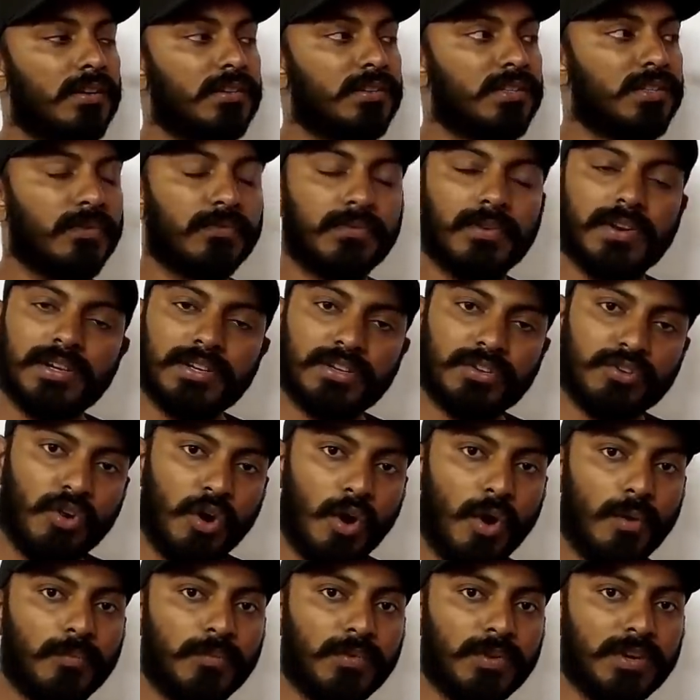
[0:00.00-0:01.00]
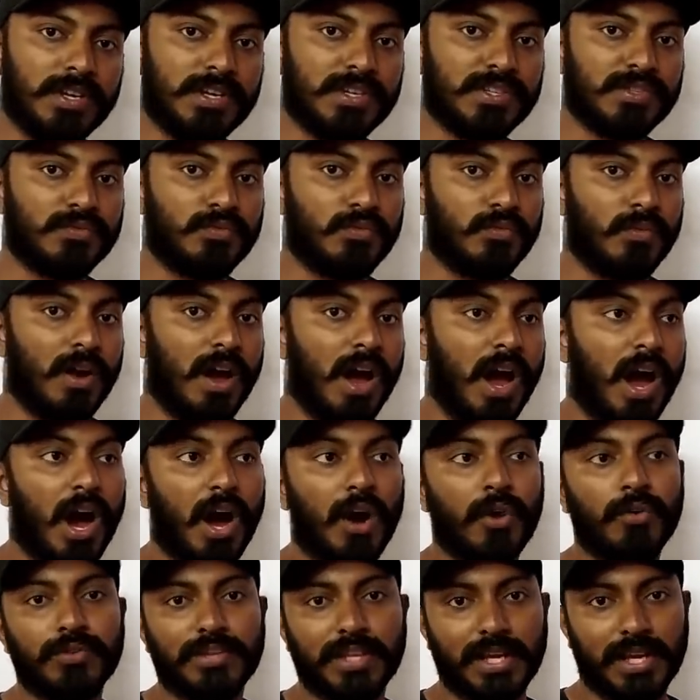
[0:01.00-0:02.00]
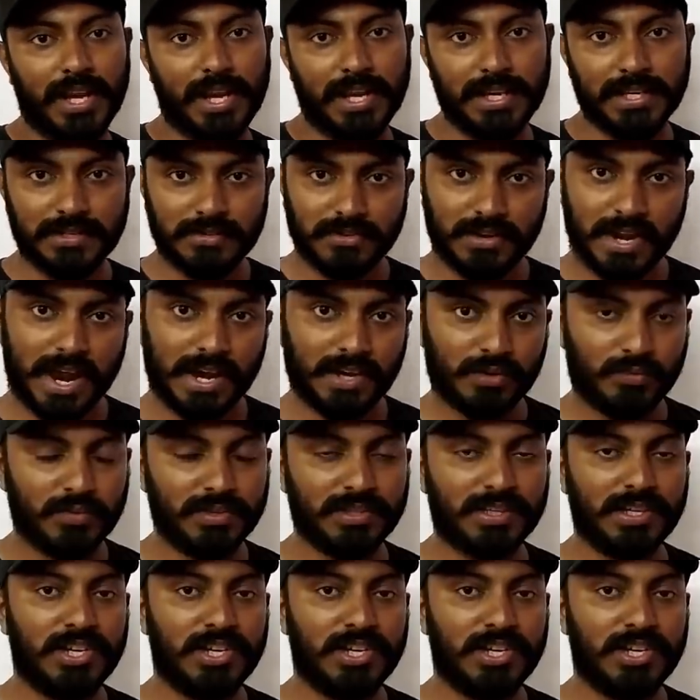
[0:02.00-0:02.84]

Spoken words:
different components, how they interact with